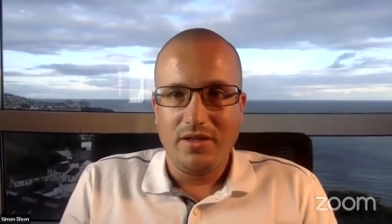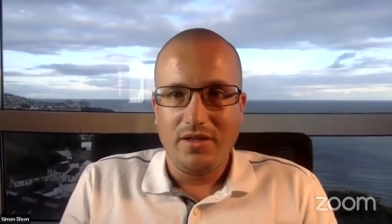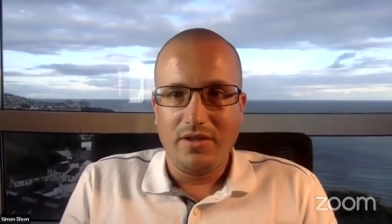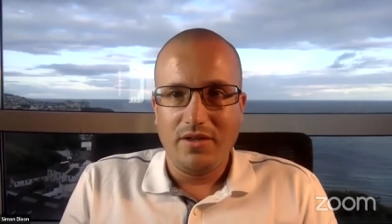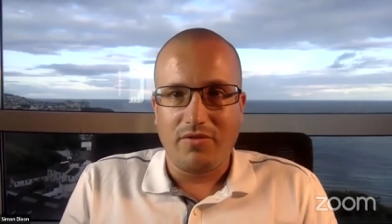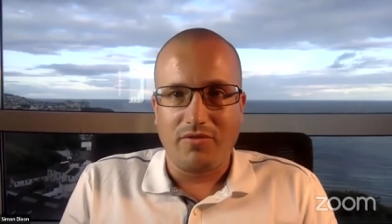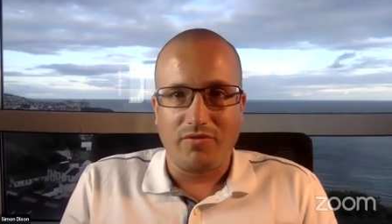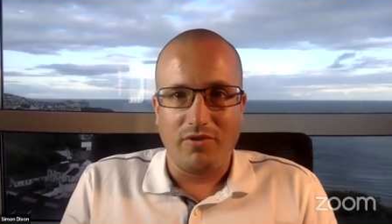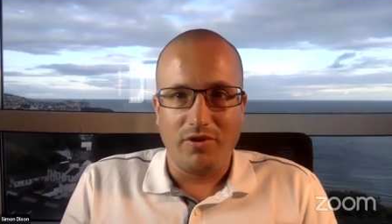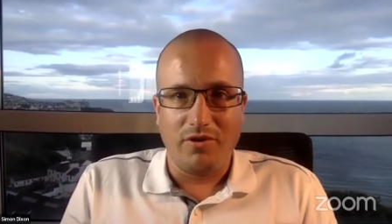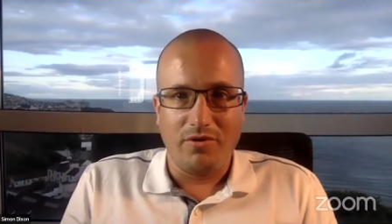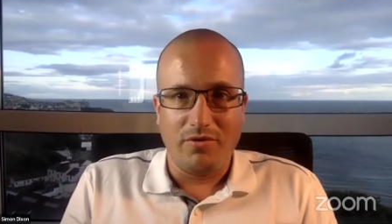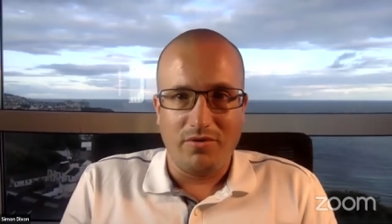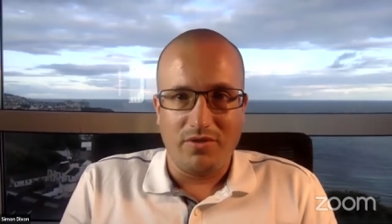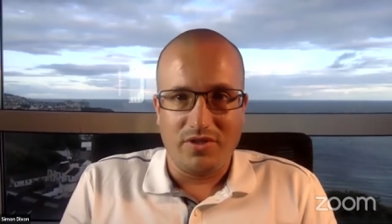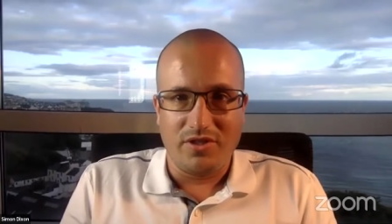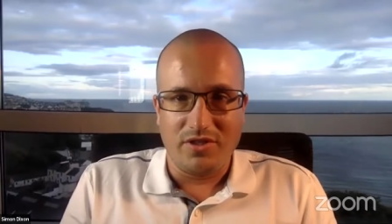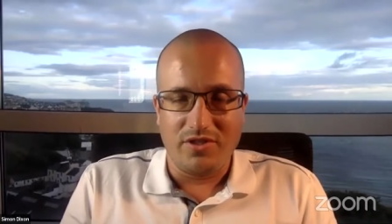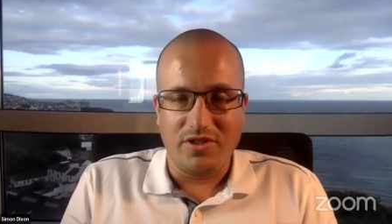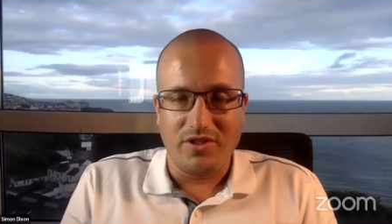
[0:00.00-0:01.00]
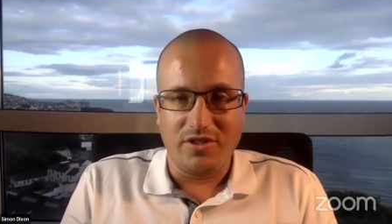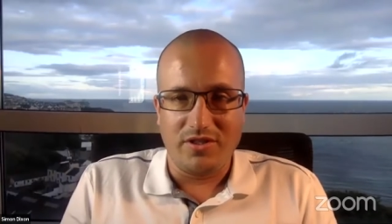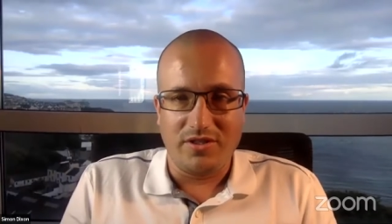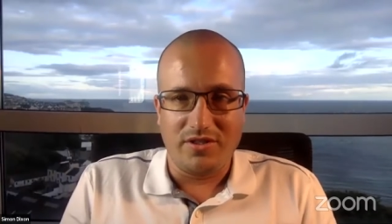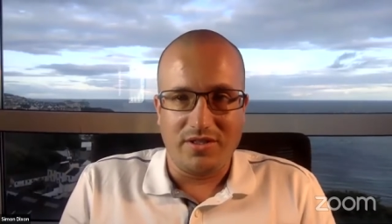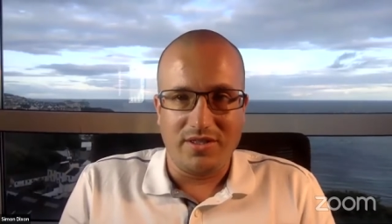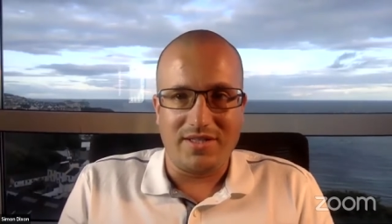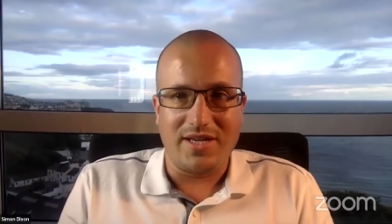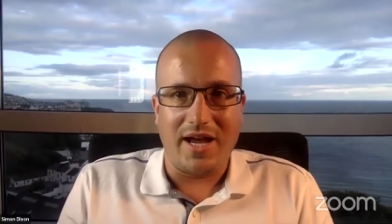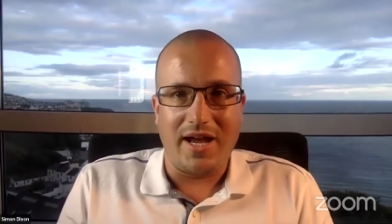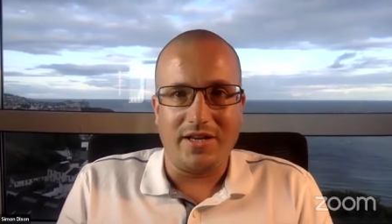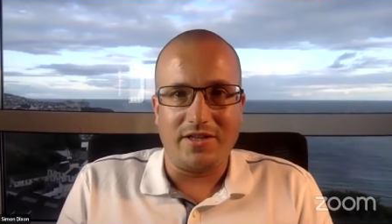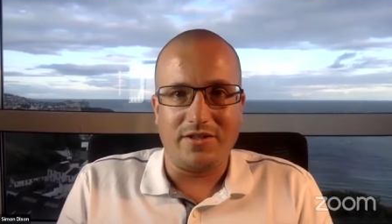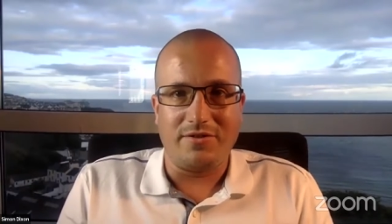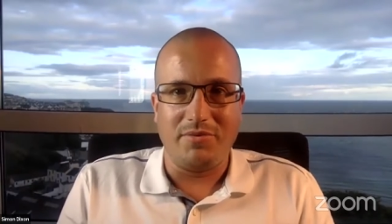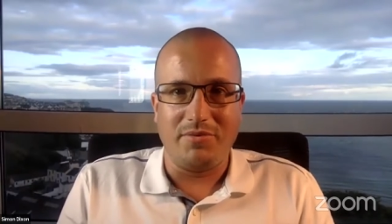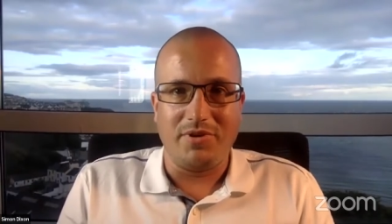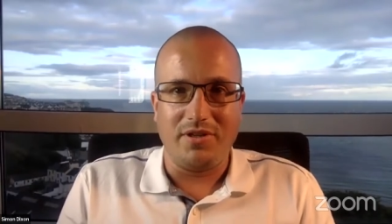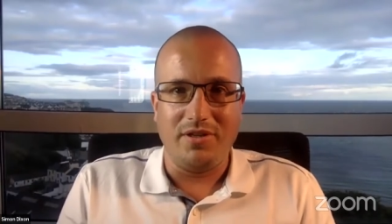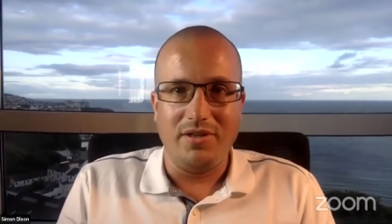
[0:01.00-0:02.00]
through such a
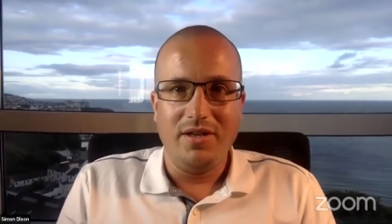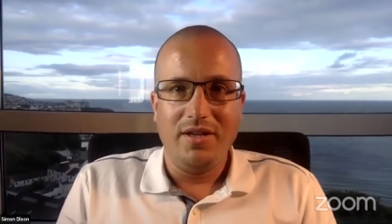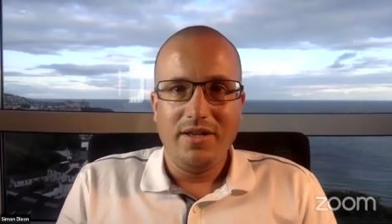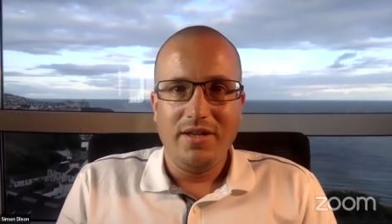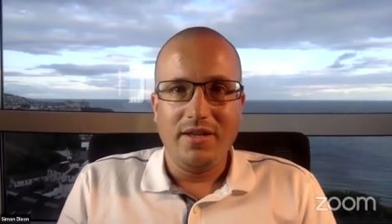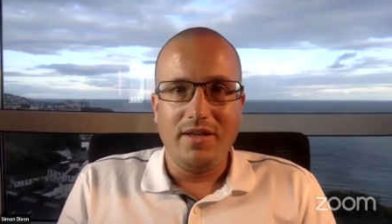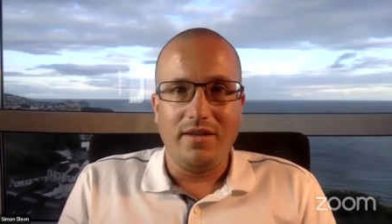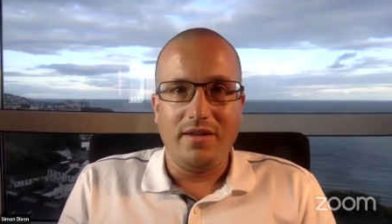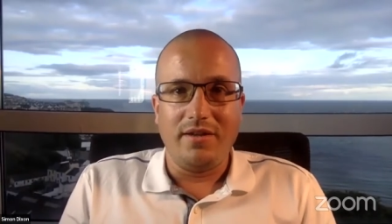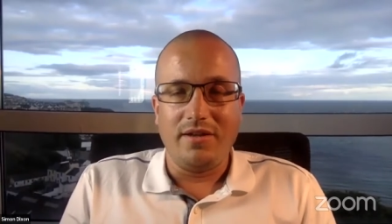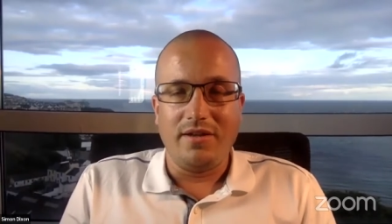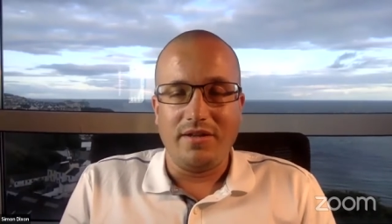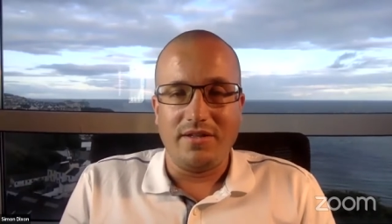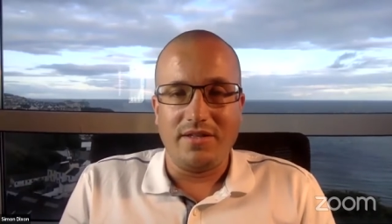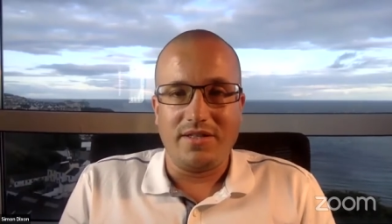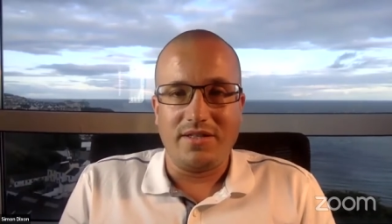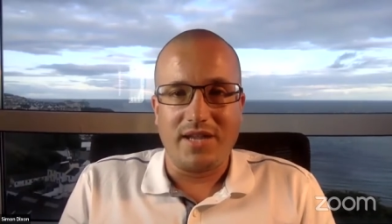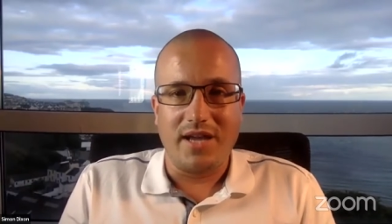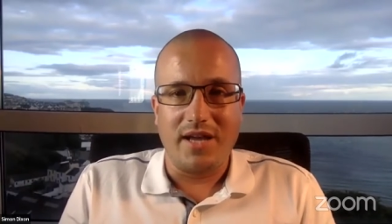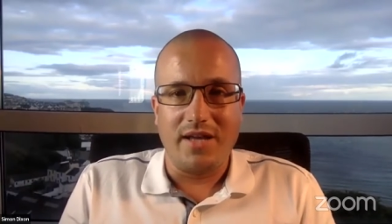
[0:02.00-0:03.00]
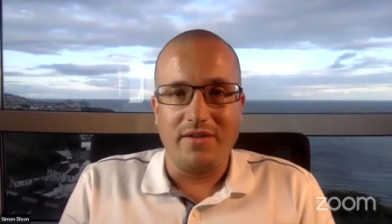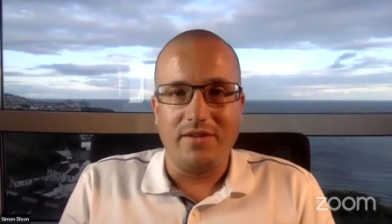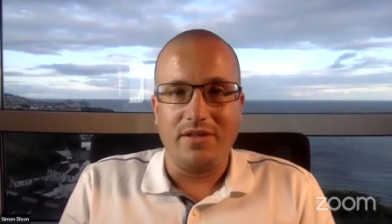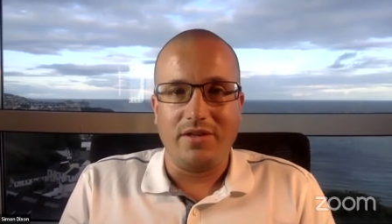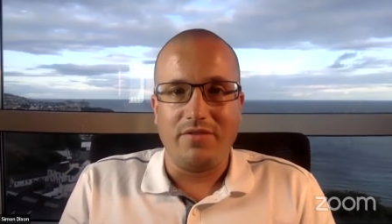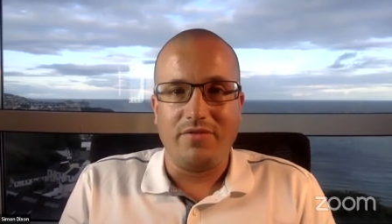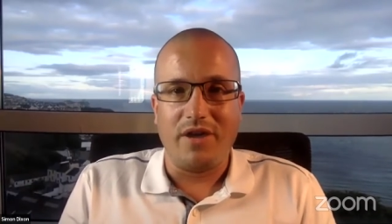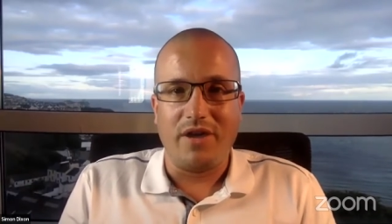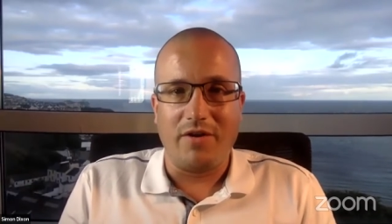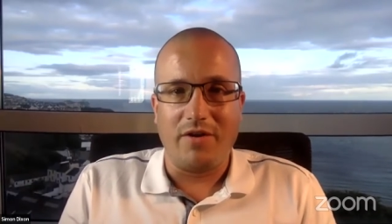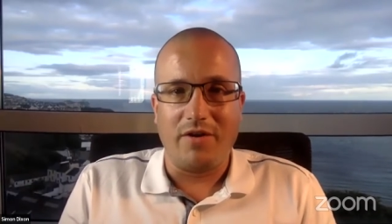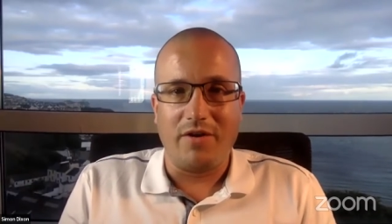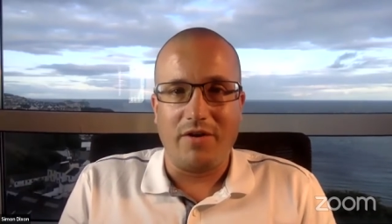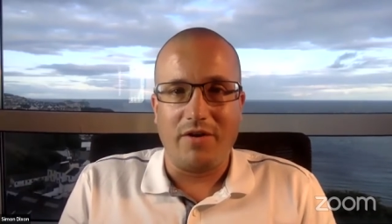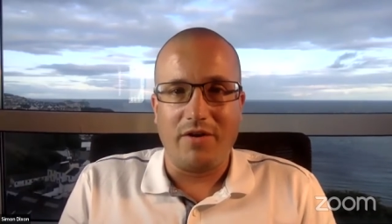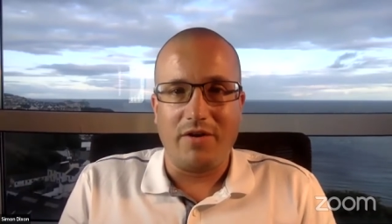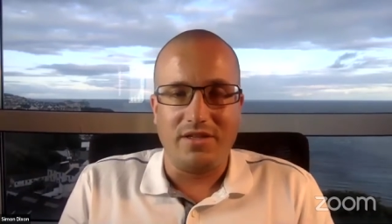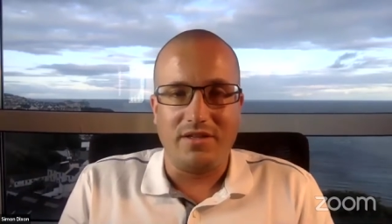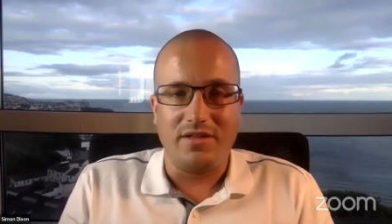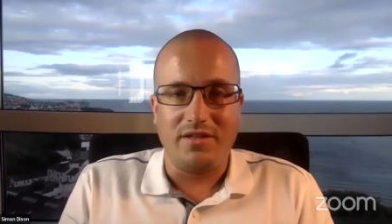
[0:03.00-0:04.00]
detachment in an understanding of how
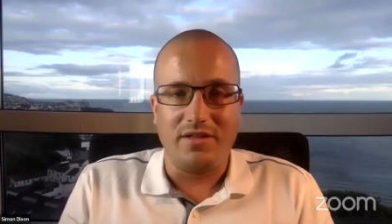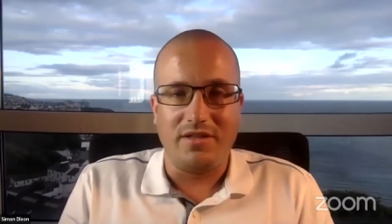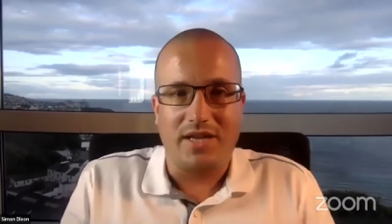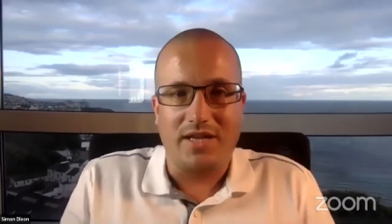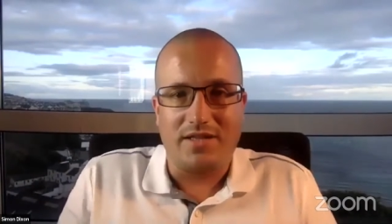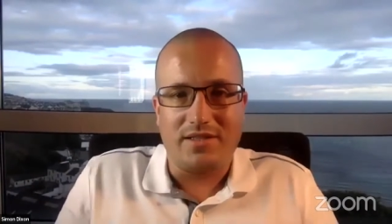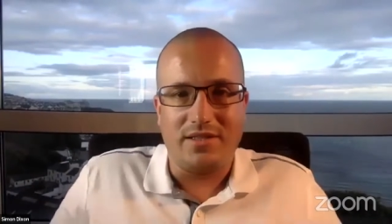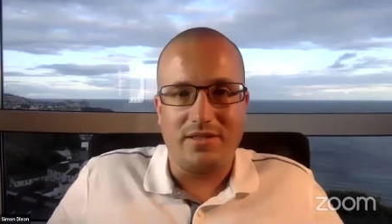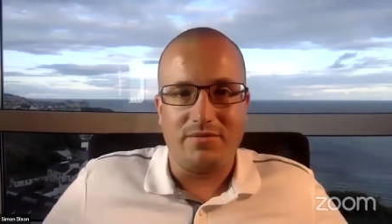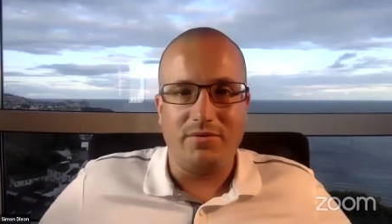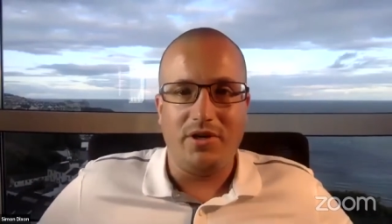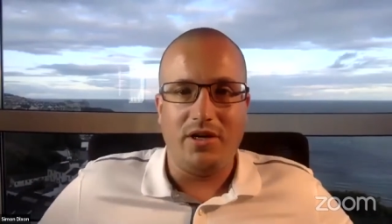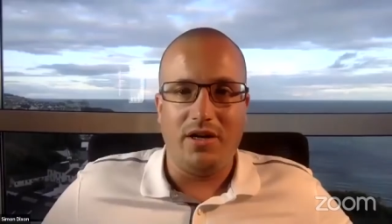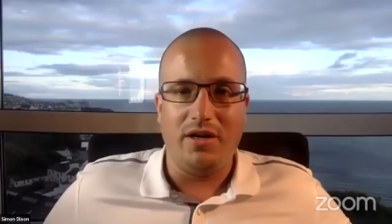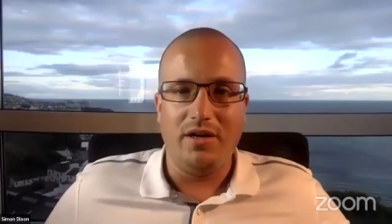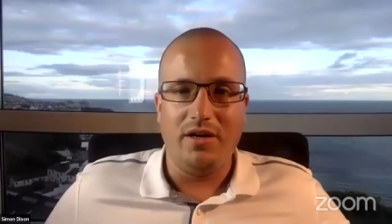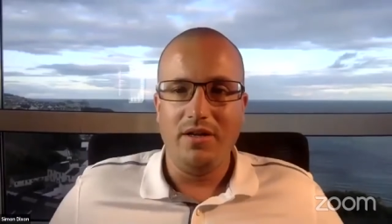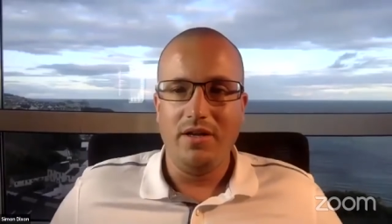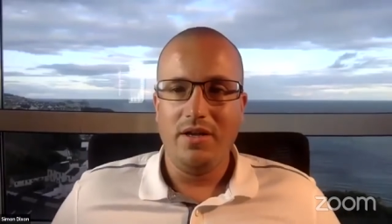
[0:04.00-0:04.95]
risky those assets were.